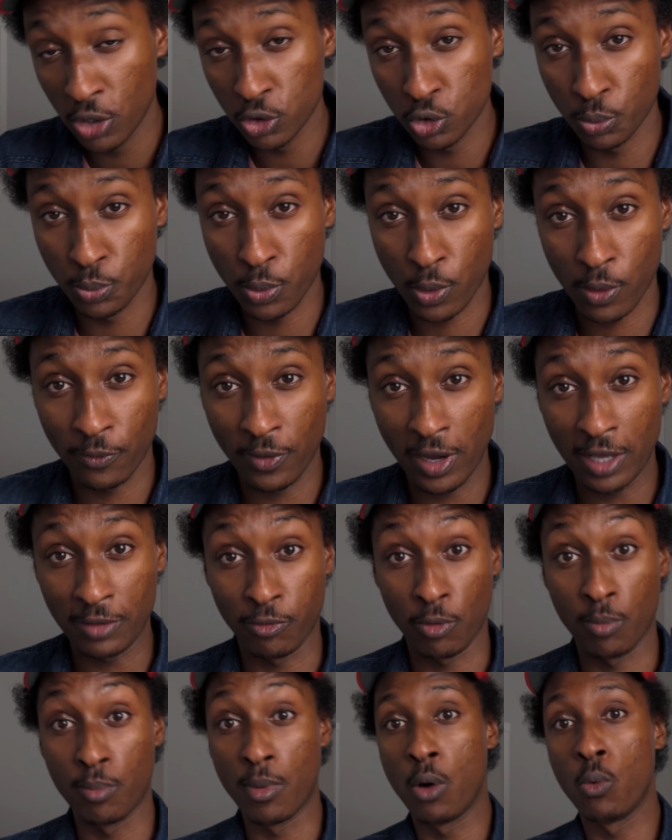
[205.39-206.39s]
to provide
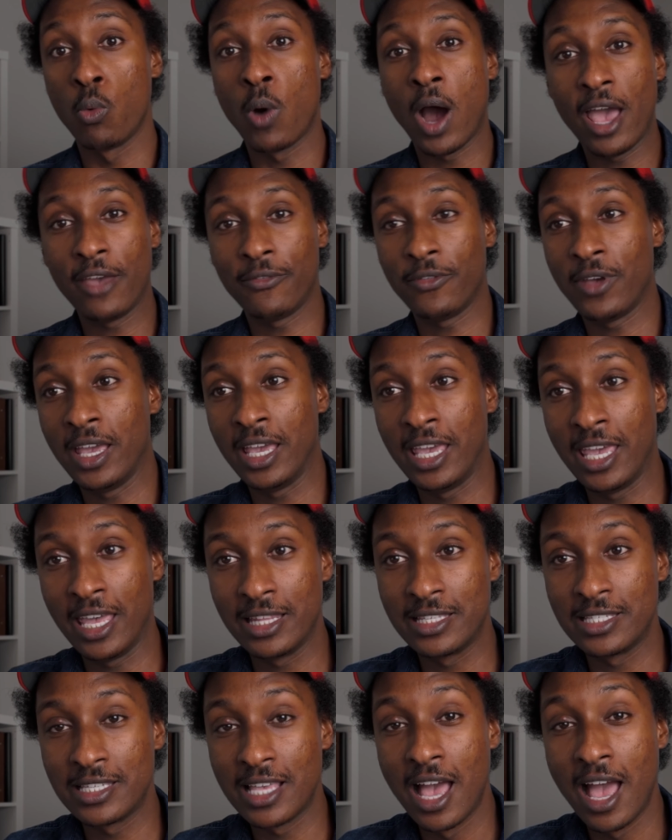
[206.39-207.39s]
for my wife and
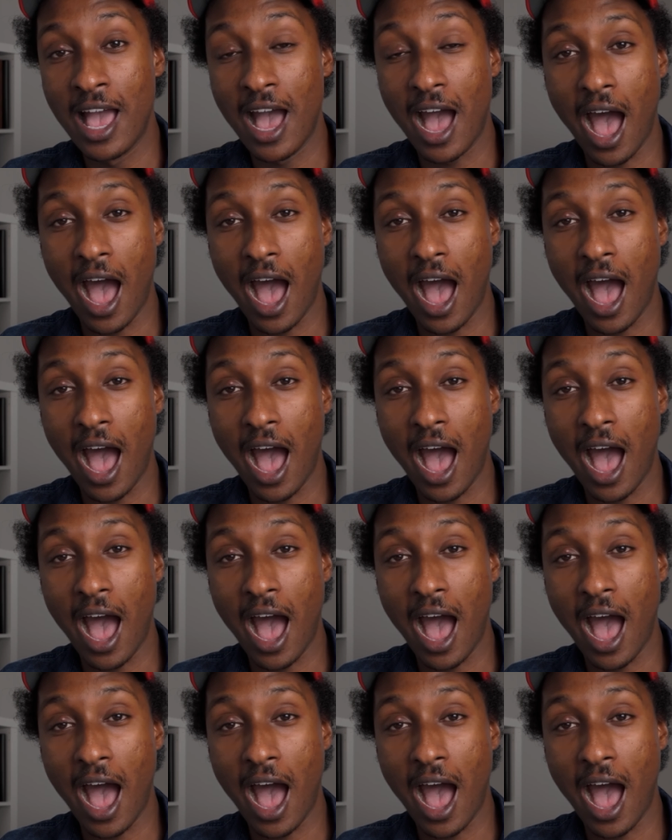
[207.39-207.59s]
kids,